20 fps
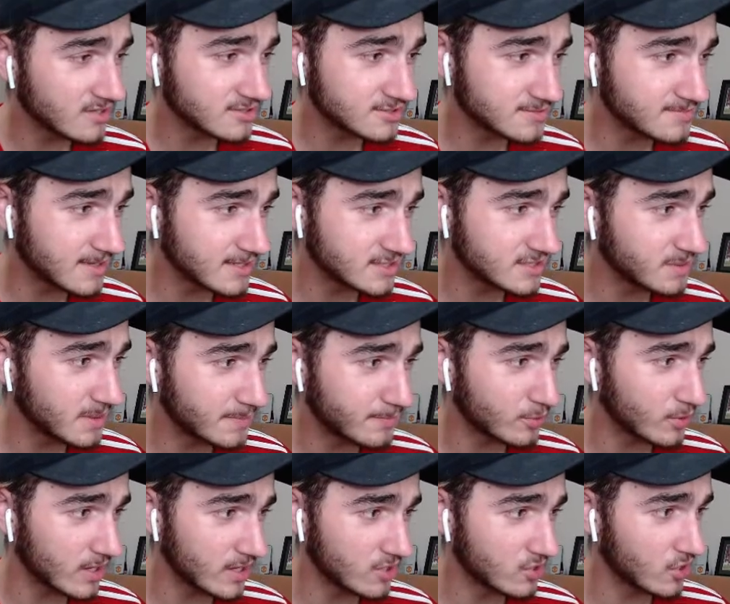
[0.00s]
was meant to be
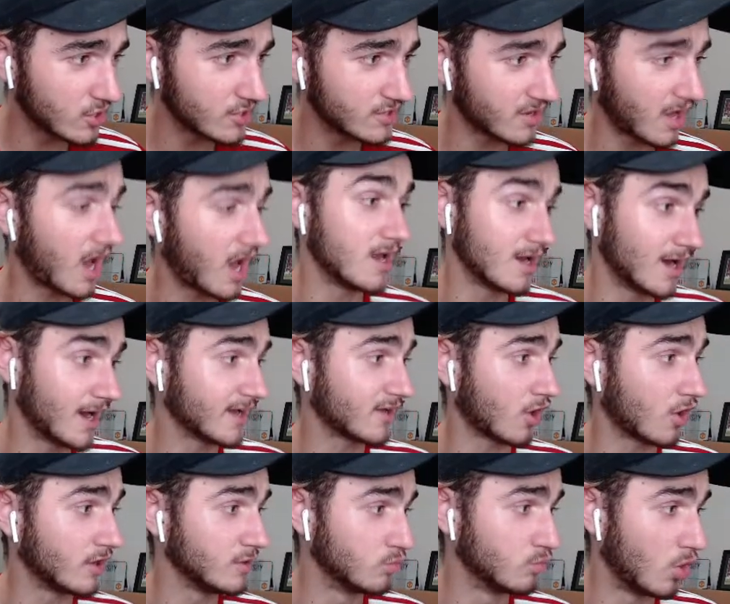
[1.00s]
pretty good. I like
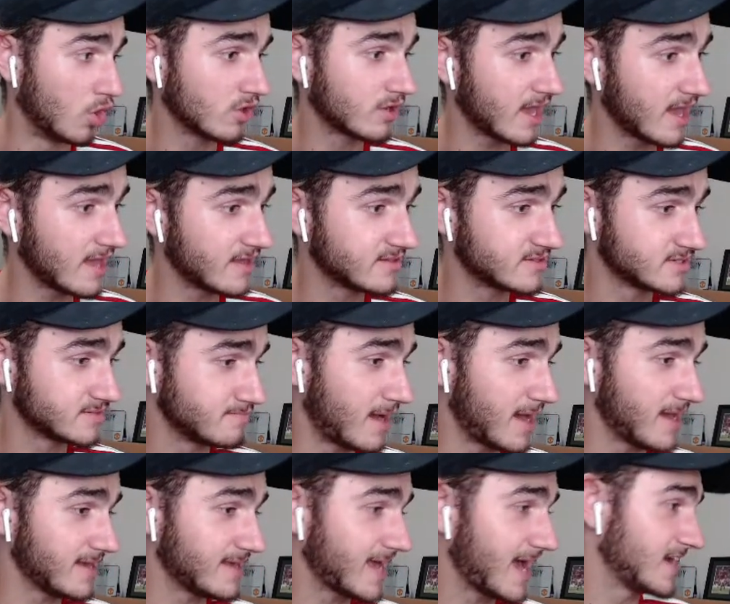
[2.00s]
Ollie Watkins.
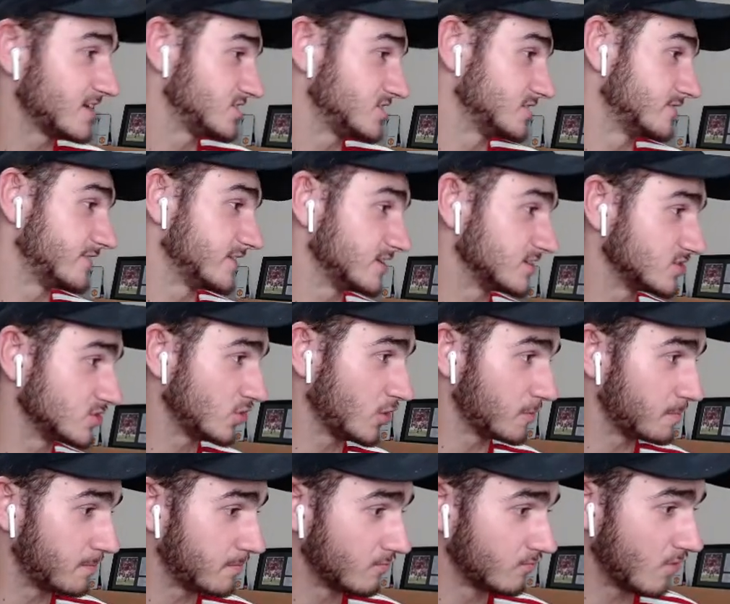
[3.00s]
Matty Cash, I think, is a good
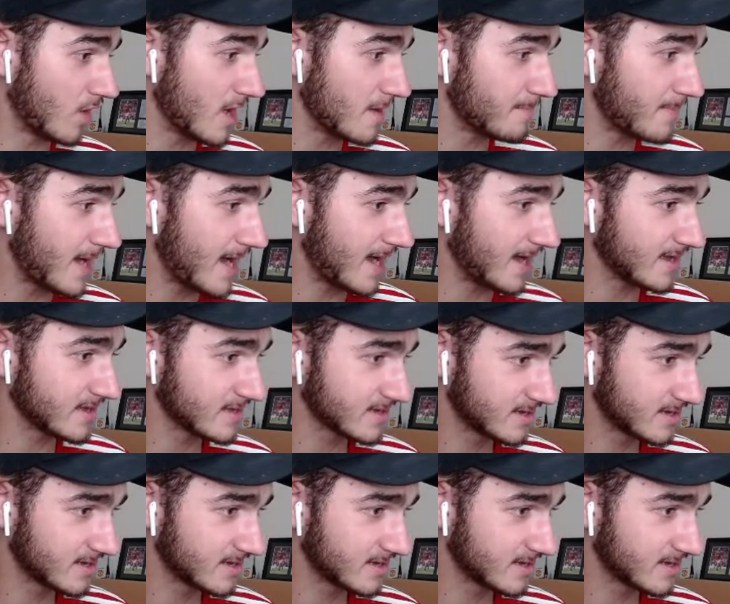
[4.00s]
right back.